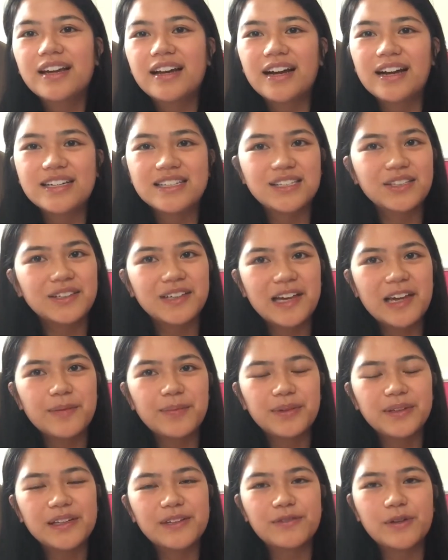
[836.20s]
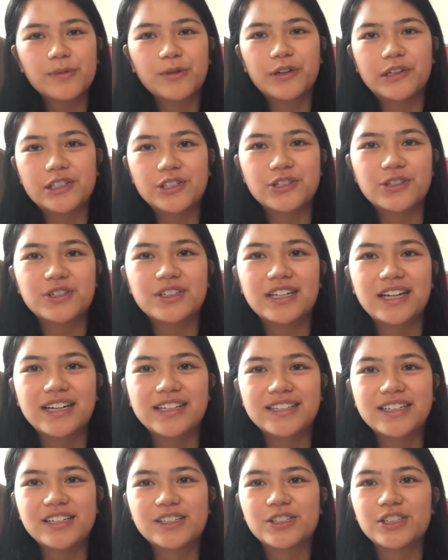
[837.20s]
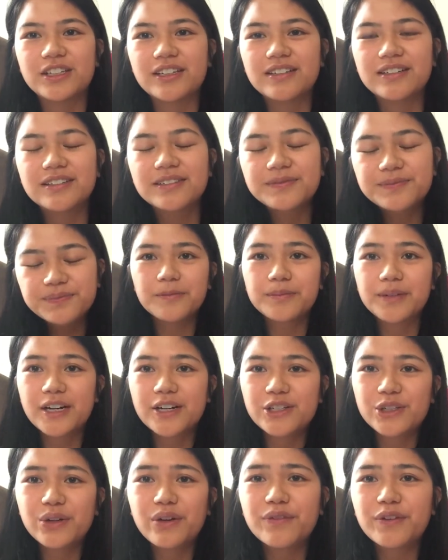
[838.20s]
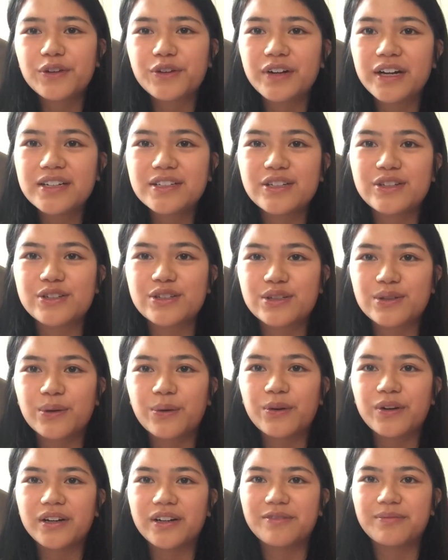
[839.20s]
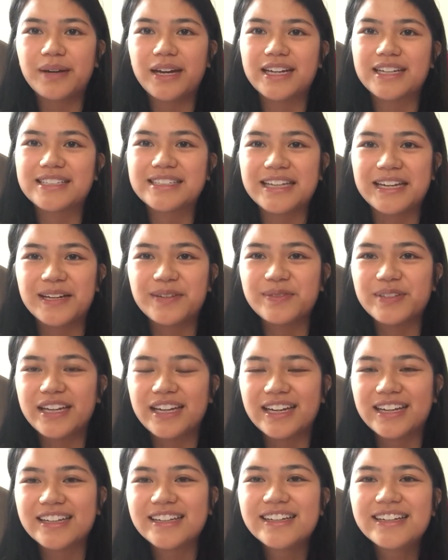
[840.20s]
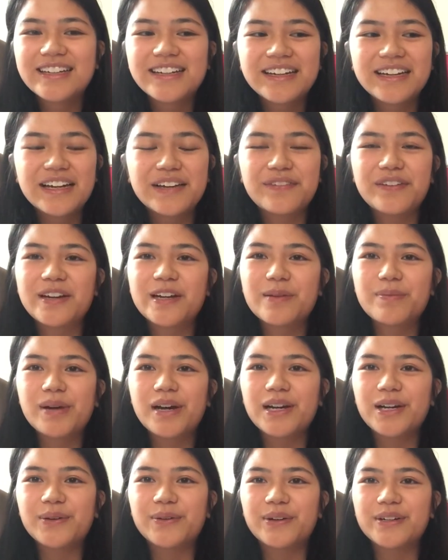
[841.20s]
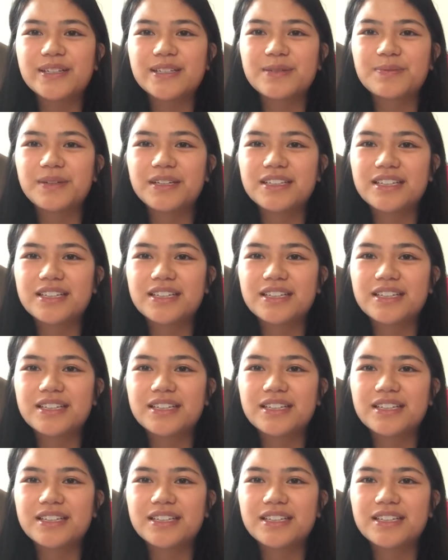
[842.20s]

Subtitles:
I still can't believe I'm a registered dietitian, but I do have a crazy story of my exam day if anybody wants me